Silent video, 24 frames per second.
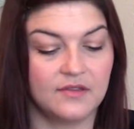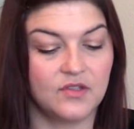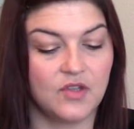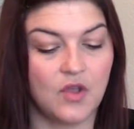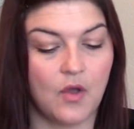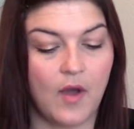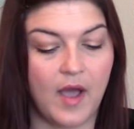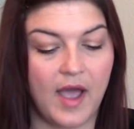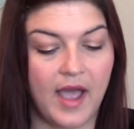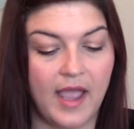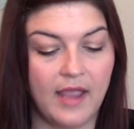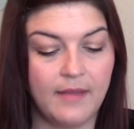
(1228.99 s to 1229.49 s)

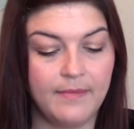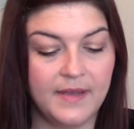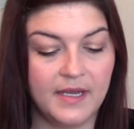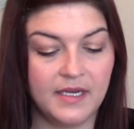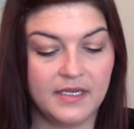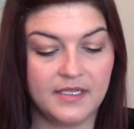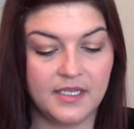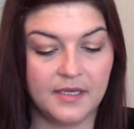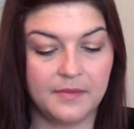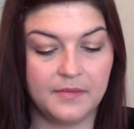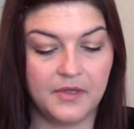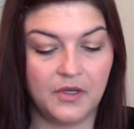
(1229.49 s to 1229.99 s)
So I
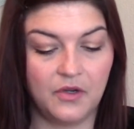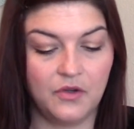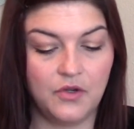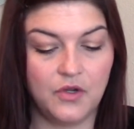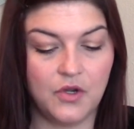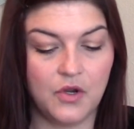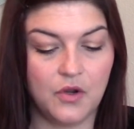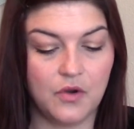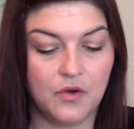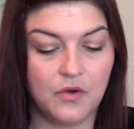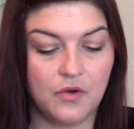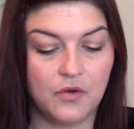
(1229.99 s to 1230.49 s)
picked up their
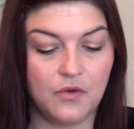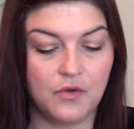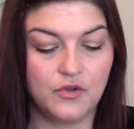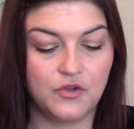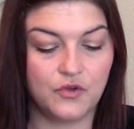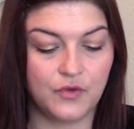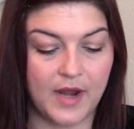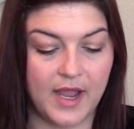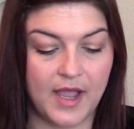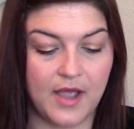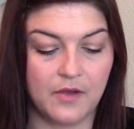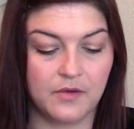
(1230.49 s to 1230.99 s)
No
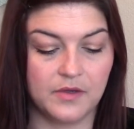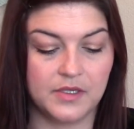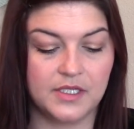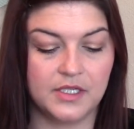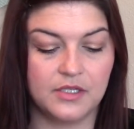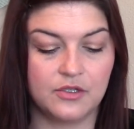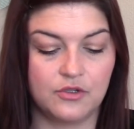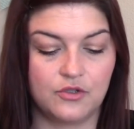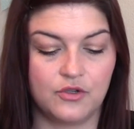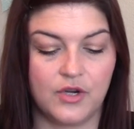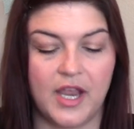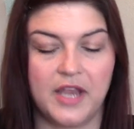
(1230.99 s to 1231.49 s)
Drought
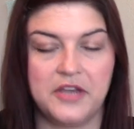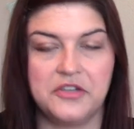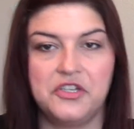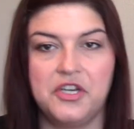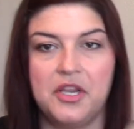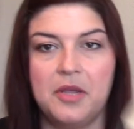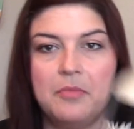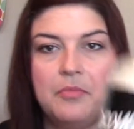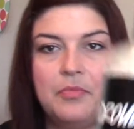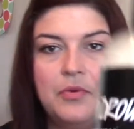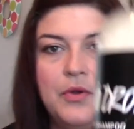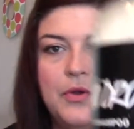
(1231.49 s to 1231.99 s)
dry
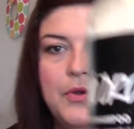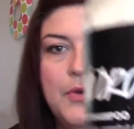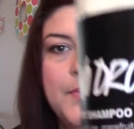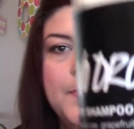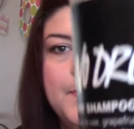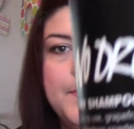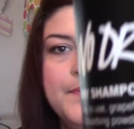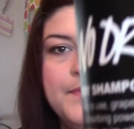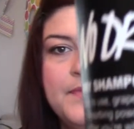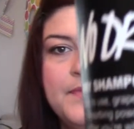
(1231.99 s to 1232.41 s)
shampoo,